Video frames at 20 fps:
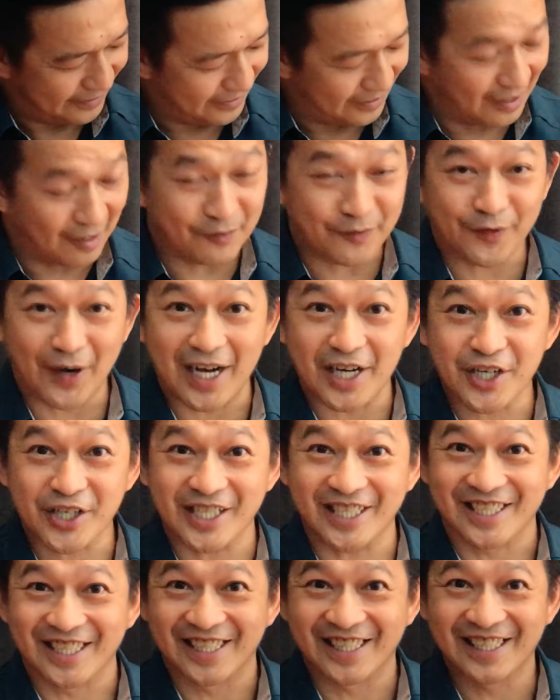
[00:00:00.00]
a
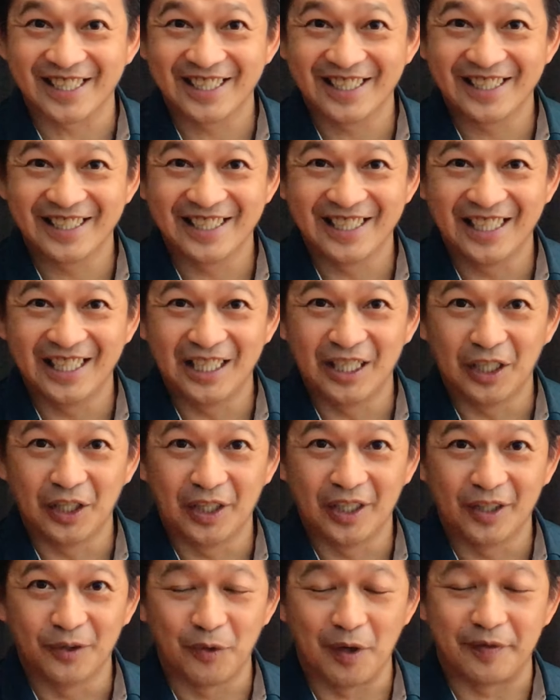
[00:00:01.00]
fraction
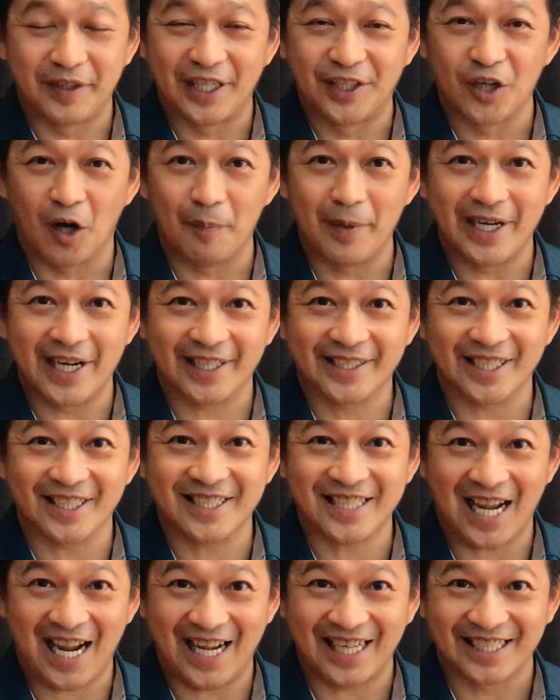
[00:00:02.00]
with denominator
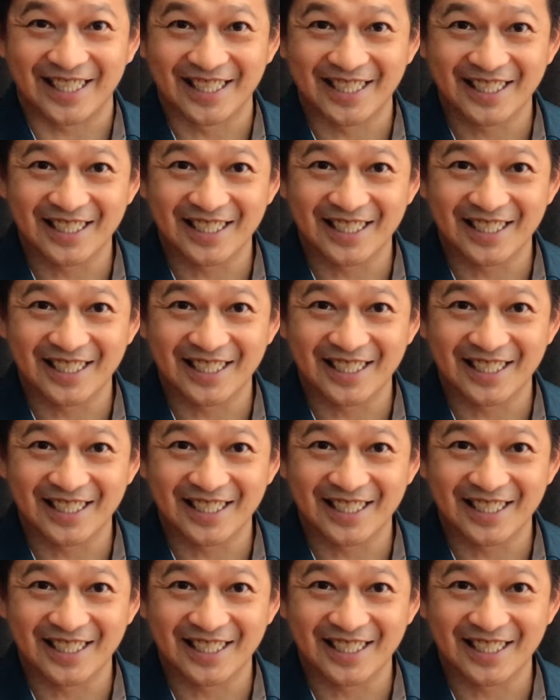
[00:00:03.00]
10?